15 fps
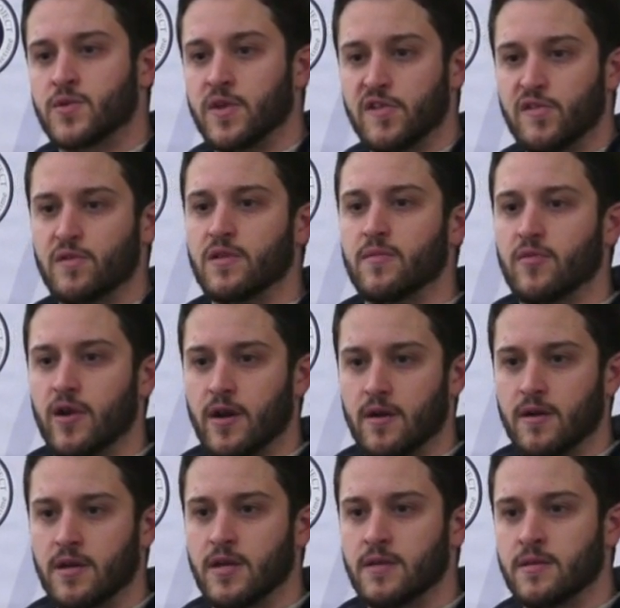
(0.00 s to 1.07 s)
22
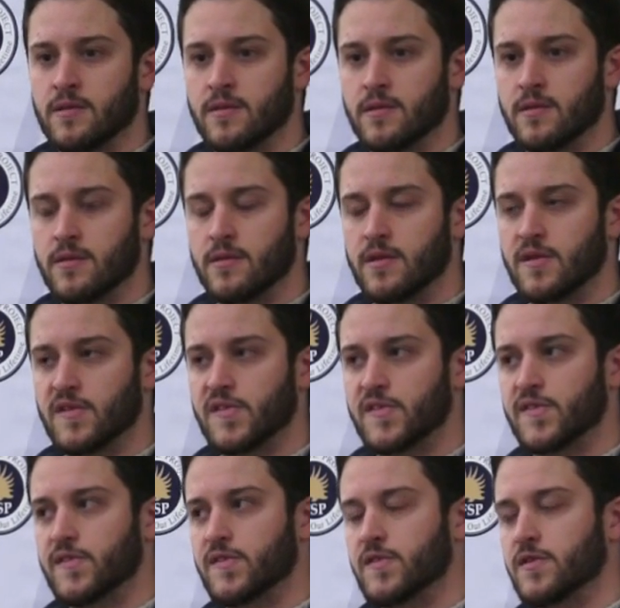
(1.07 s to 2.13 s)
Liberator in
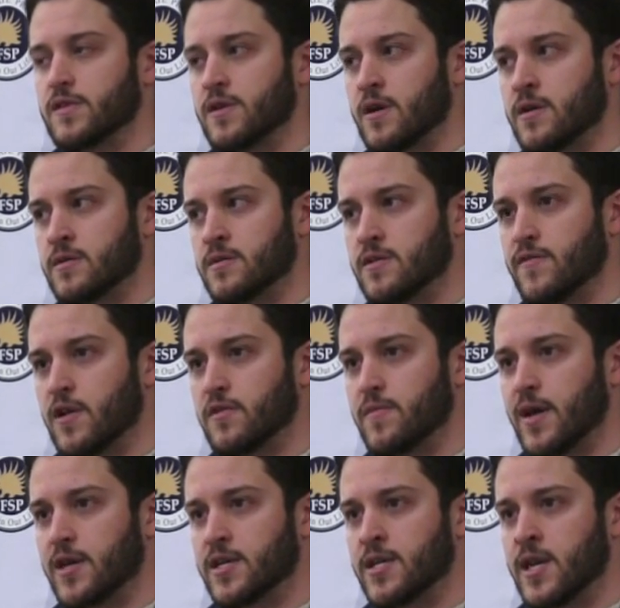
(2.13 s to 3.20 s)
this gun
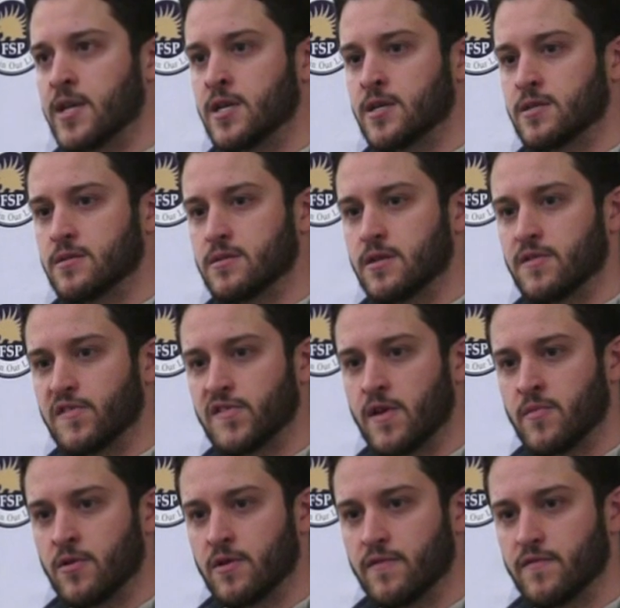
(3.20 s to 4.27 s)
developed by a Canadian in the
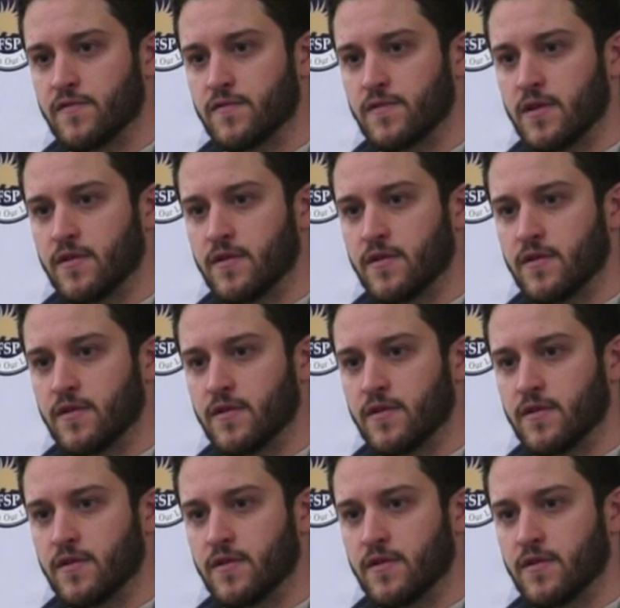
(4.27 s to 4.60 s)
summer of,